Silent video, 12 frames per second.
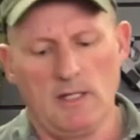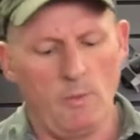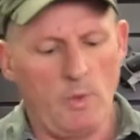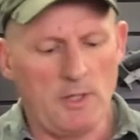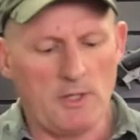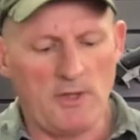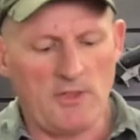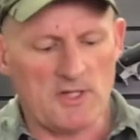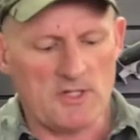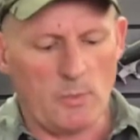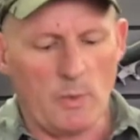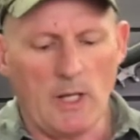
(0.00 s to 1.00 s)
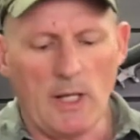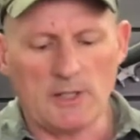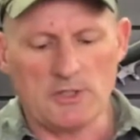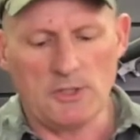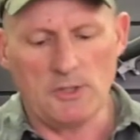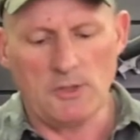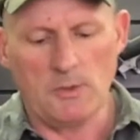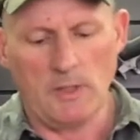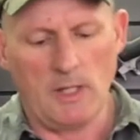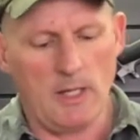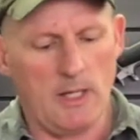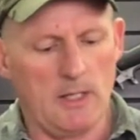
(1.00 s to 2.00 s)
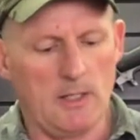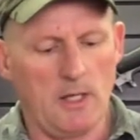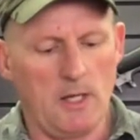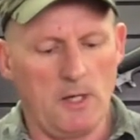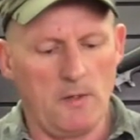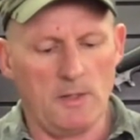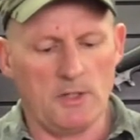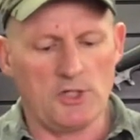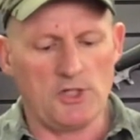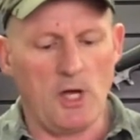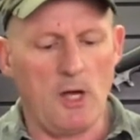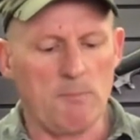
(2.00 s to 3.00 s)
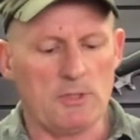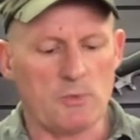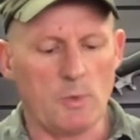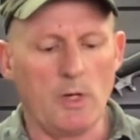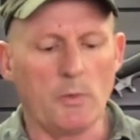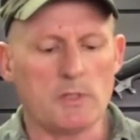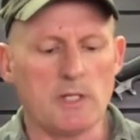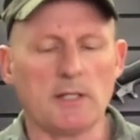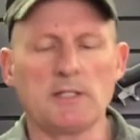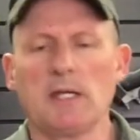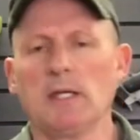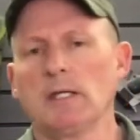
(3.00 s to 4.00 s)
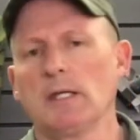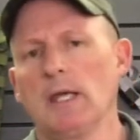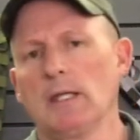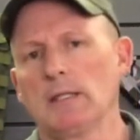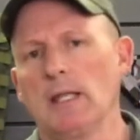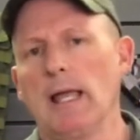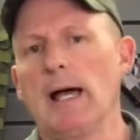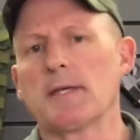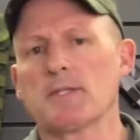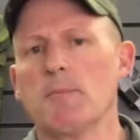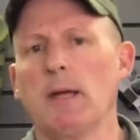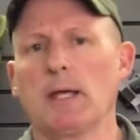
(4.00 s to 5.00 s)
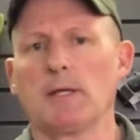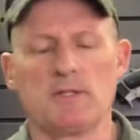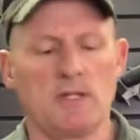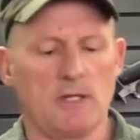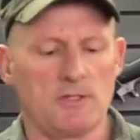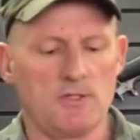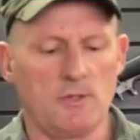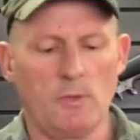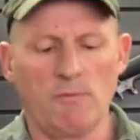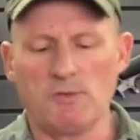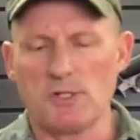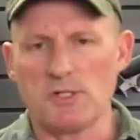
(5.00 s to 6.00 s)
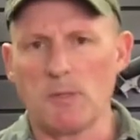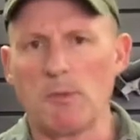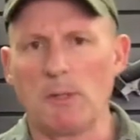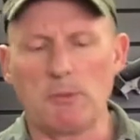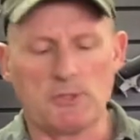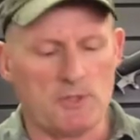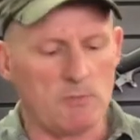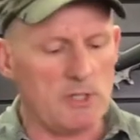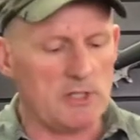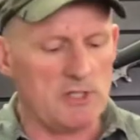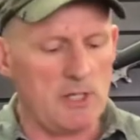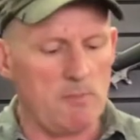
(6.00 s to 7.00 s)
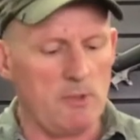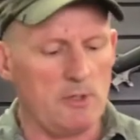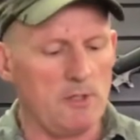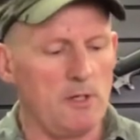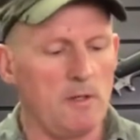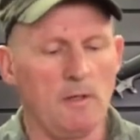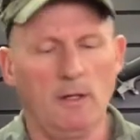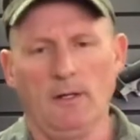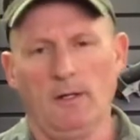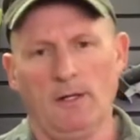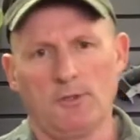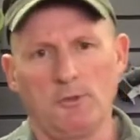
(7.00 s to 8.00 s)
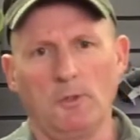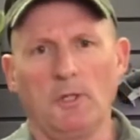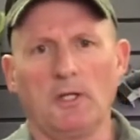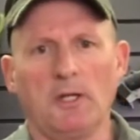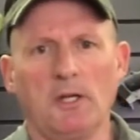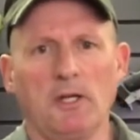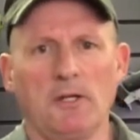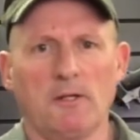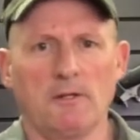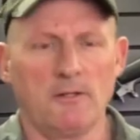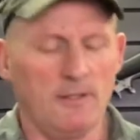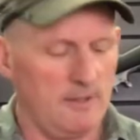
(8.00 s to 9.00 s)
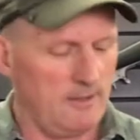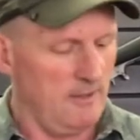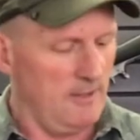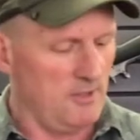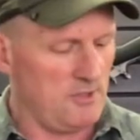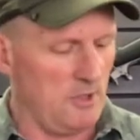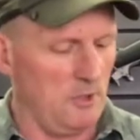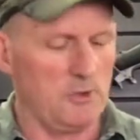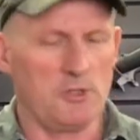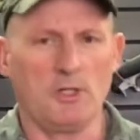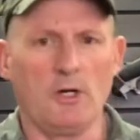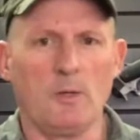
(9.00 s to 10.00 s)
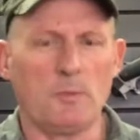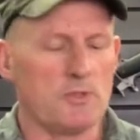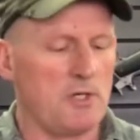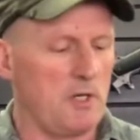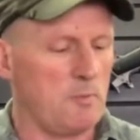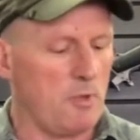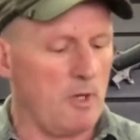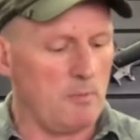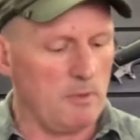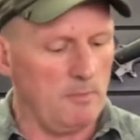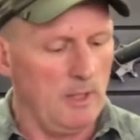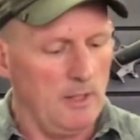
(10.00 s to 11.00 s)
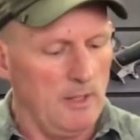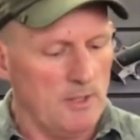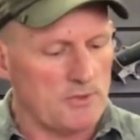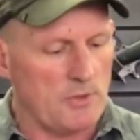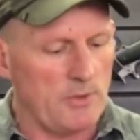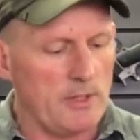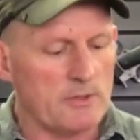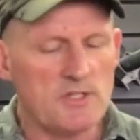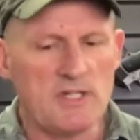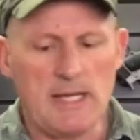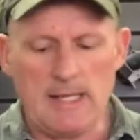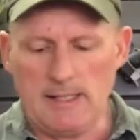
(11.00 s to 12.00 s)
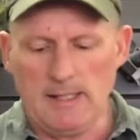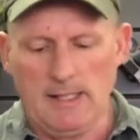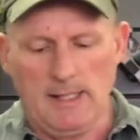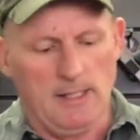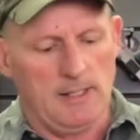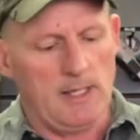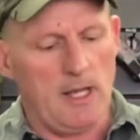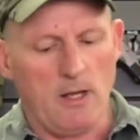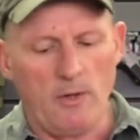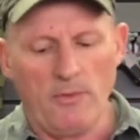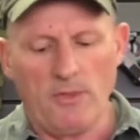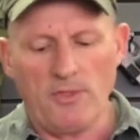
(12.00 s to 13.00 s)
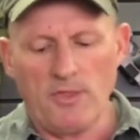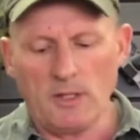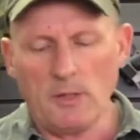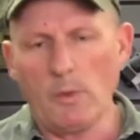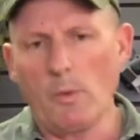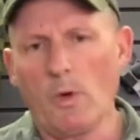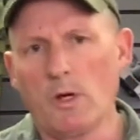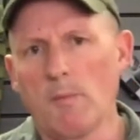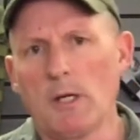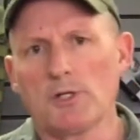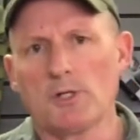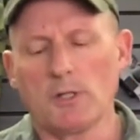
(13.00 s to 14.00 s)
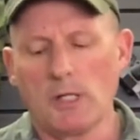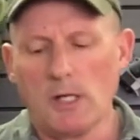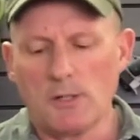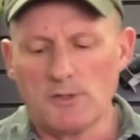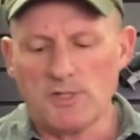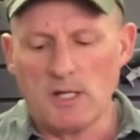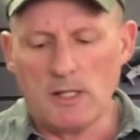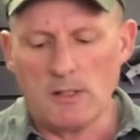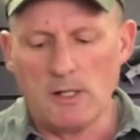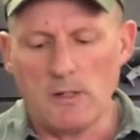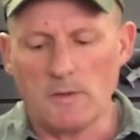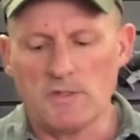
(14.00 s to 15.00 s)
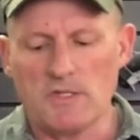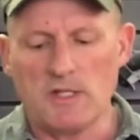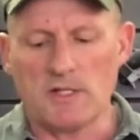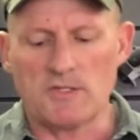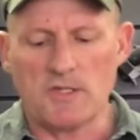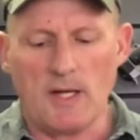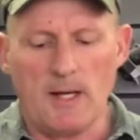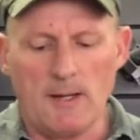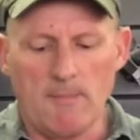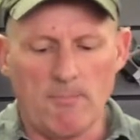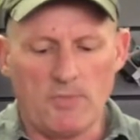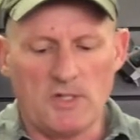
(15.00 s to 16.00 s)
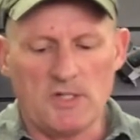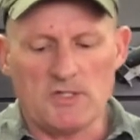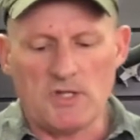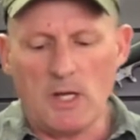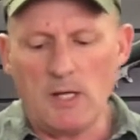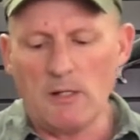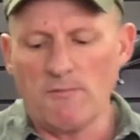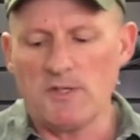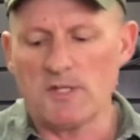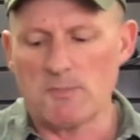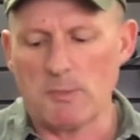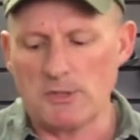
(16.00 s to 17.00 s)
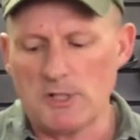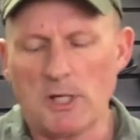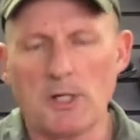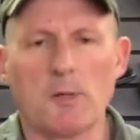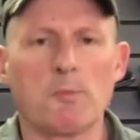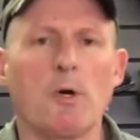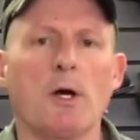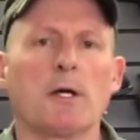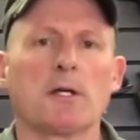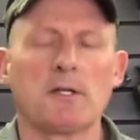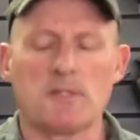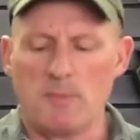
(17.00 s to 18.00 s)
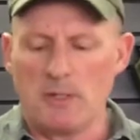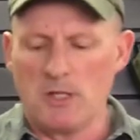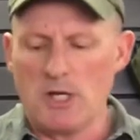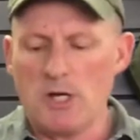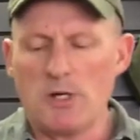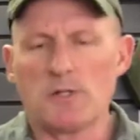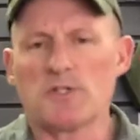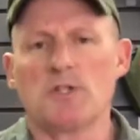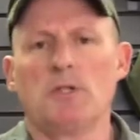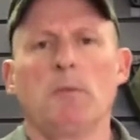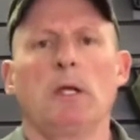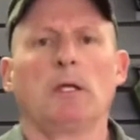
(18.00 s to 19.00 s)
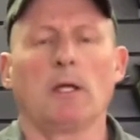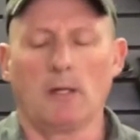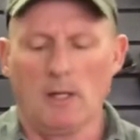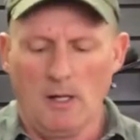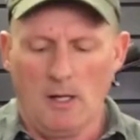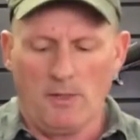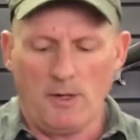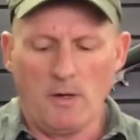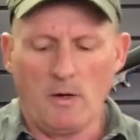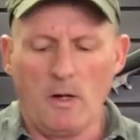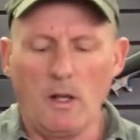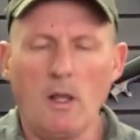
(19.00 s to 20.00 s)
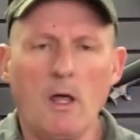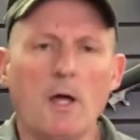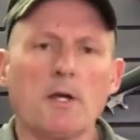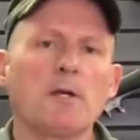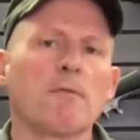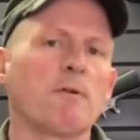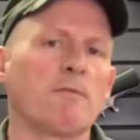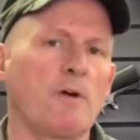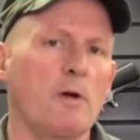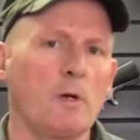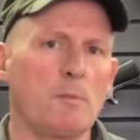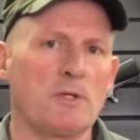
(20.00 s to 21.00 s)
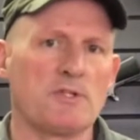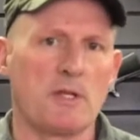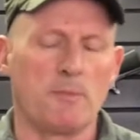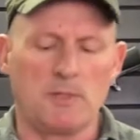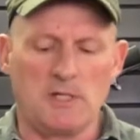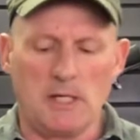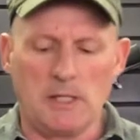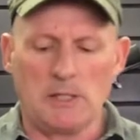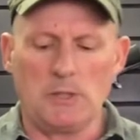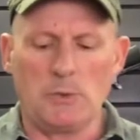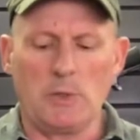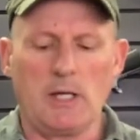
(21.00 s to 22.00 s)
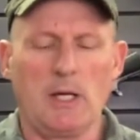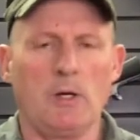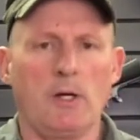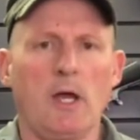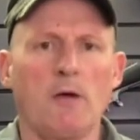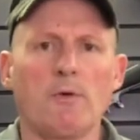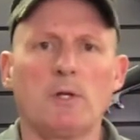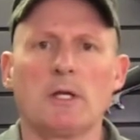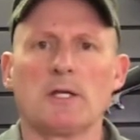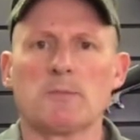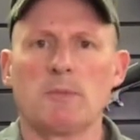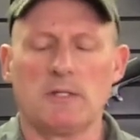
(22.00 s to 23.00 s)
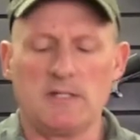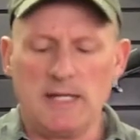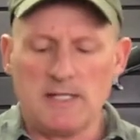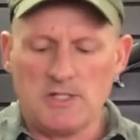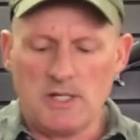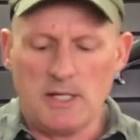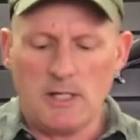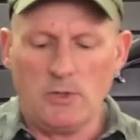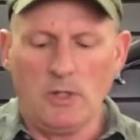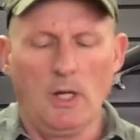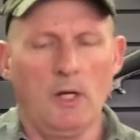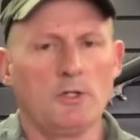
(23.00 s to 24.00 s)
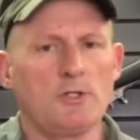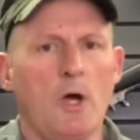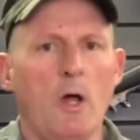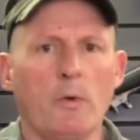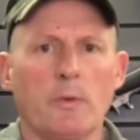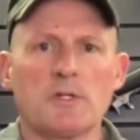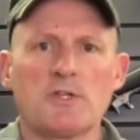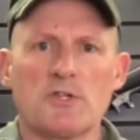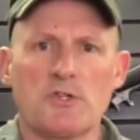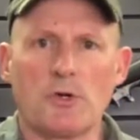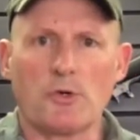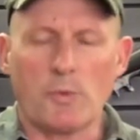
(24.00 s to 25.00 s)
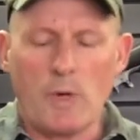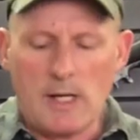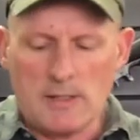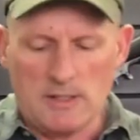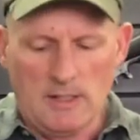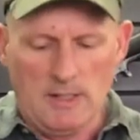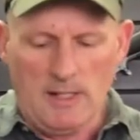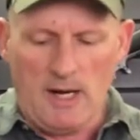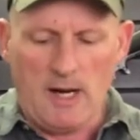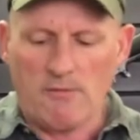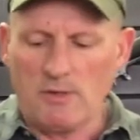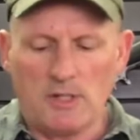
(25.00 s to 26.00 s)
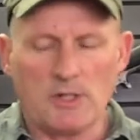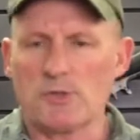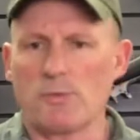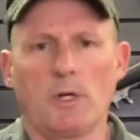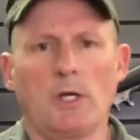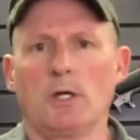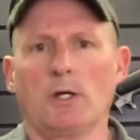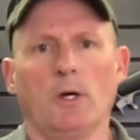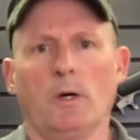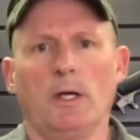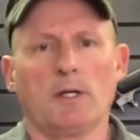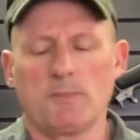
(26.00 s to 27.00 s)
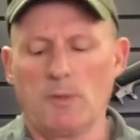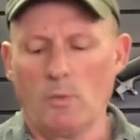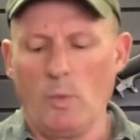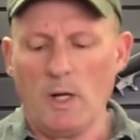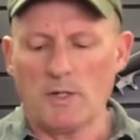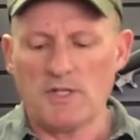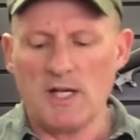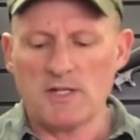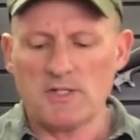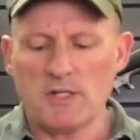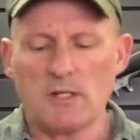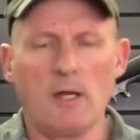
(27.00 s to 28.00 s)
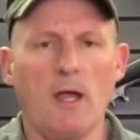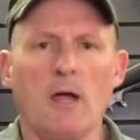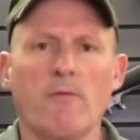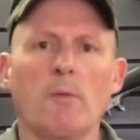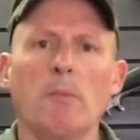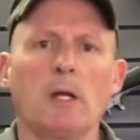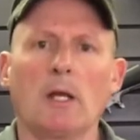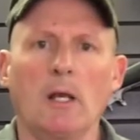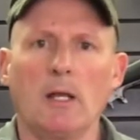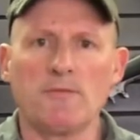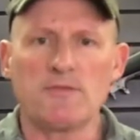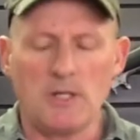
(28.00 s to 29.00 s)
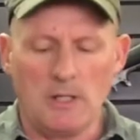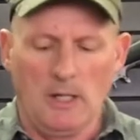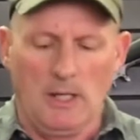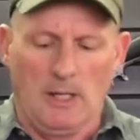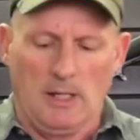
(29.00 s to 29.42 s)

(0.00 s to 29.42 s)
Now, one of the things that we like to do here at the shop is we always like to indicate the last magazine. So we've just simply put some duct tape on here, a truly Canadian solution to almost any problem. So there's 10. Now, the thing that we want to make sure that you understand here is this. The design of this particular product has been years in the making. There are a lot of different variables that have been taken into account. Everything has been tested out. Tolerances are great. Everything is ready to go. It's been well tested. Everybody loves it.